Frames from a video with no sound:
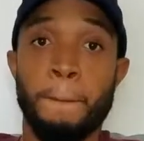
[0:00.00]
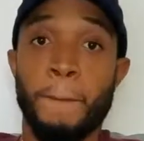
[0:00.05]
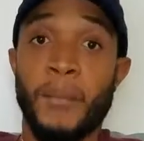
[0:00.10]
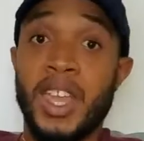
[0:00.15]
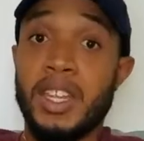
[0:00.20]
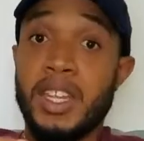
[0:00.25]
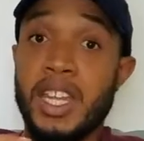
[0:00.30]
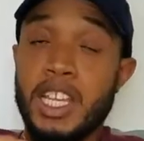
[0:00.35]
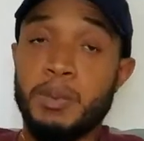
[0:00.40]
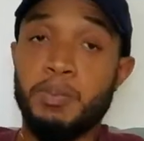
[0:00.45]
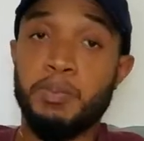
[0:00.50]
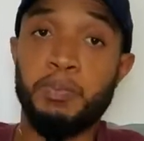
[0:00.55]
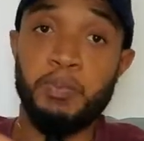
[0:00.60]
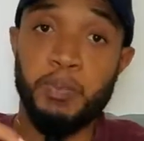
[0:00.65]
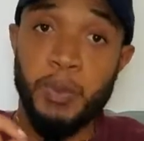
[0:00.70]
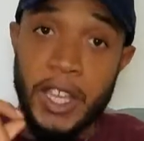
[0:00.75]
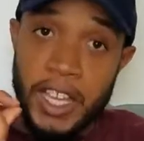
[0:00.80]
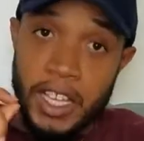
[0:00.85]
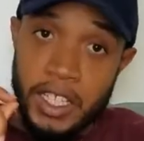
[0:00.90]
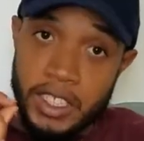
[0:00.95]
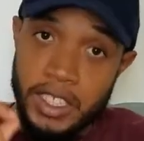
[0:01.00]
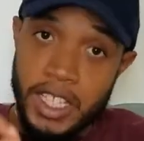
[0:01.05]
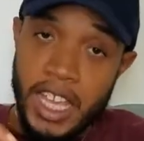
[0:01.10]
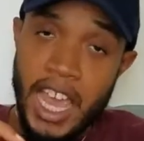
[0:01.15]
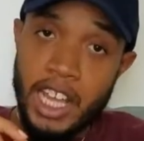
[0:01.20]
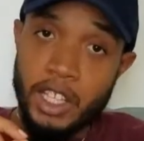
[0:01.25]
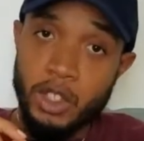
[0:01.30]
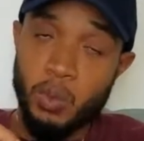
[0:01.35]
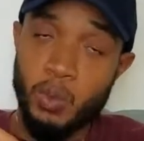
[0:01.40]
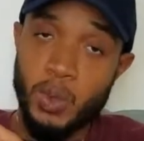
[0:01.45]
And that's the
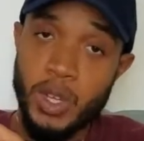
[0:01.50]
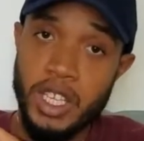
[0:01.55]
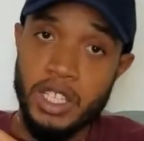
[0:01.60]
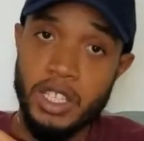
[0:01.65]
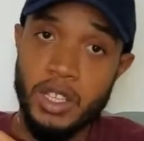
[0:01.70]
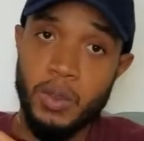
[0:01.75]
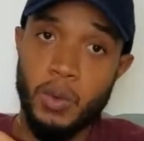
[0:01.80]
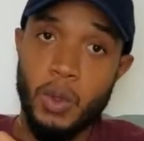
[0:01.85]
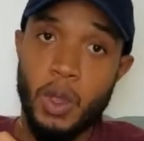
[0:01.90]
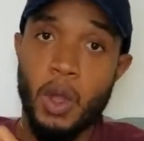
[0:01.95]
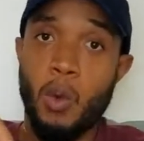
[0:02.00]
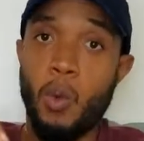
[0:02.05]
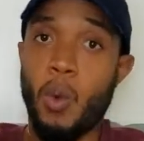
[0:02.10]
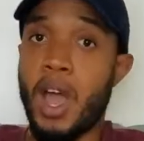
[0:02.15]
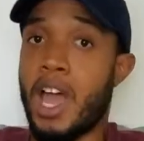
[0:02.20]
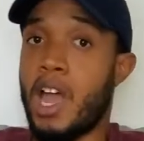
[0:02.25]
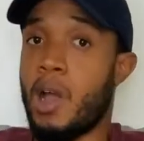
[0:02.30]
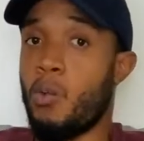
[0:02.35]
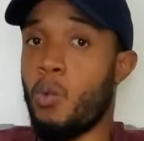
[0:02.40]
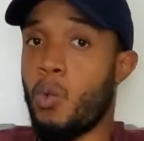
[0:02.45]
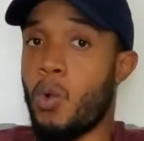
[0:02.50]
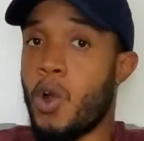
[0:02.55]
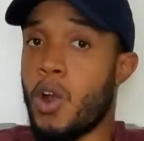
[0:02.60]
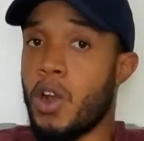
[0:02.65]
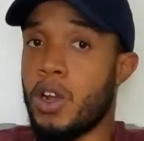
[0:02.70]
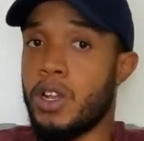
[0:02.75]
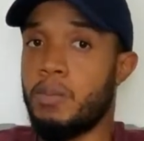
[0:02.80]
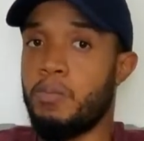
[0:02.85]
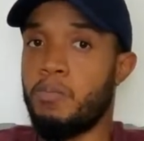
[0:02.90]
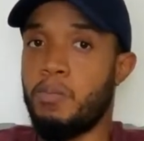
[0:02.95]
exact reason why I'm
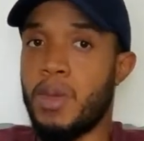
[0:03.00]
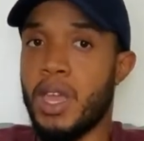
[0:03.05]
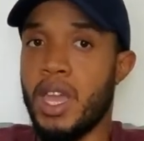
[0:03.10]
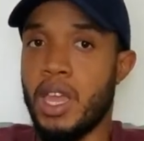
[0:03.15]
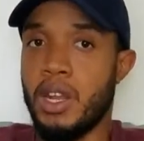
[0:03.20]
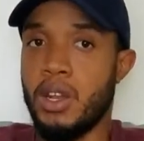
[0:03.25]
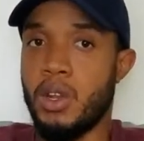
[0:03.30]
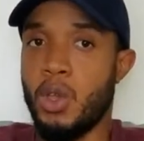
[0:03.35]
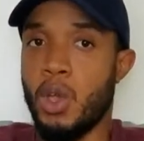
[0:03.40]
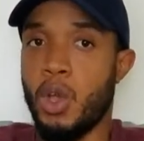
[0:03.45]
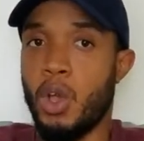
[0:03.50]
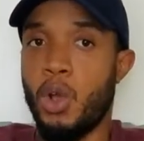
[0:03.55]
warning men